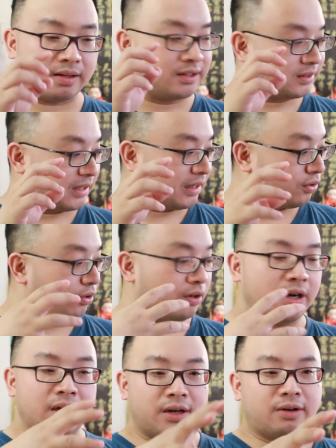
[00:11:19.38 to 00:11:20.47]
The
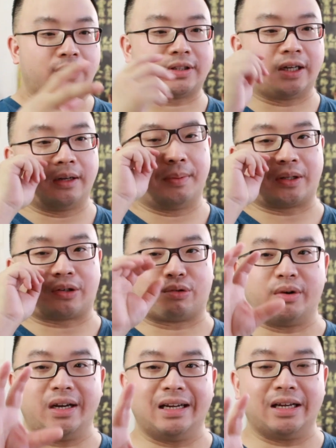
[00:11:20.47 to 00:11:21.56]
center looks a little bit
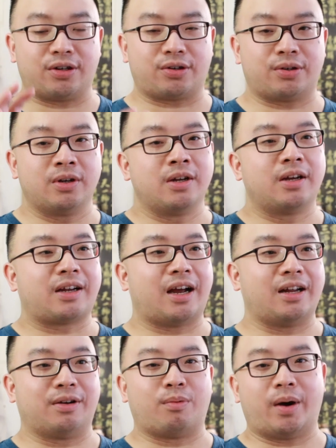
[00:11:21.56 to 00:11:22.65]
greenish,
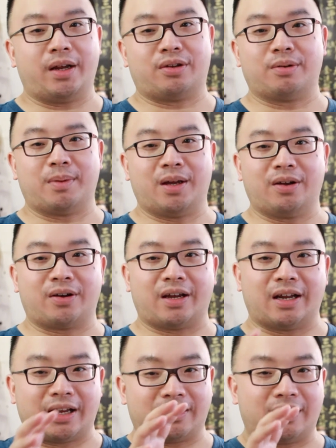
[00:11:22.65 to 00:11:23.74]
kind of white to me.
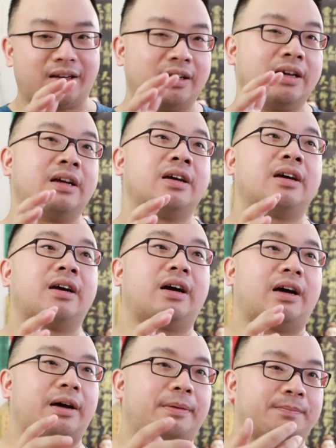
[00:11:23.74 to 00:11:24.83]
Okay, like
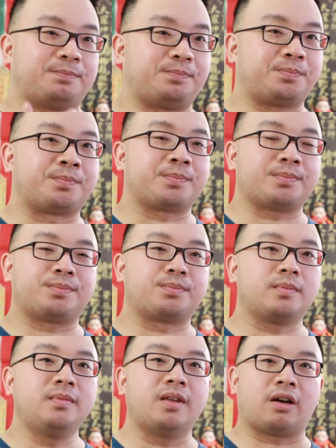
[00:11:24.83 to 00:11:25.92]

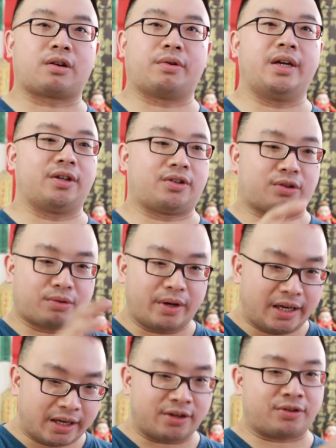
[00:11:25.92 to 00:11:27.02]
not
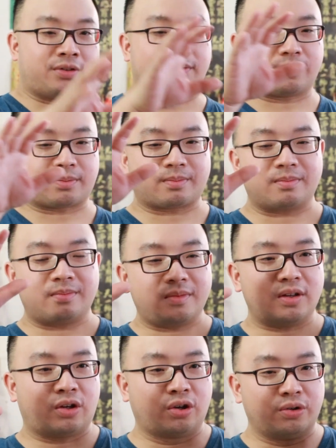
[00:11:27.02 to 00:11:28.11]
greenish
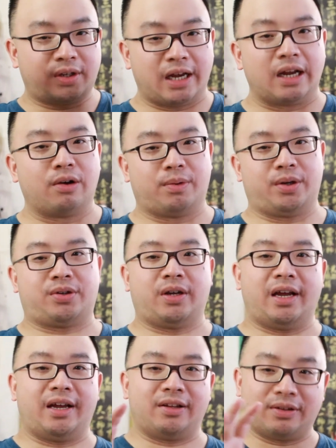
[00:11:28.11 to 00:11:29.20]
to yellowish
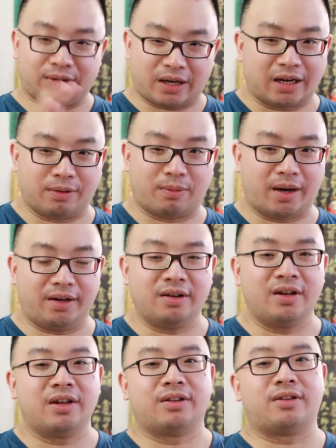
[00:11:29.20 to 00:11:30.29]
kind of white,
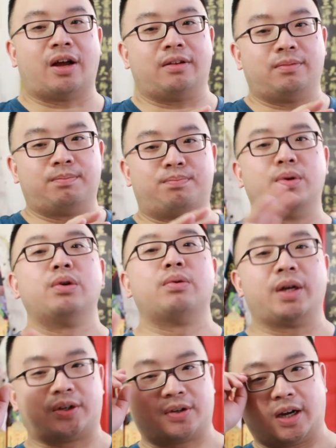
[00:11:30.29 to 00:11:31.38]
not
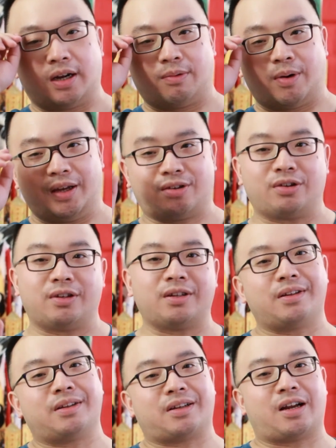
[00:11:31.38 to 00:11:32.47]
bluish kind of white. So
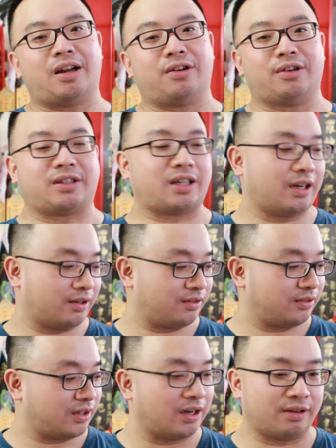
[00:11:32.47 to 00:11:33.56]
the color is kind
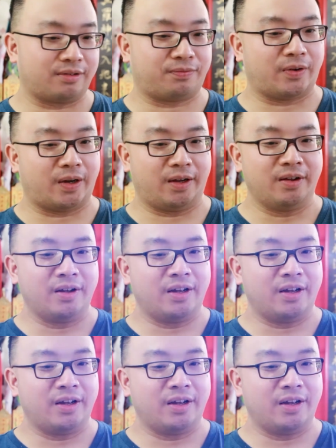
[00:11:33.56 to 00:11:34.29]
of funny.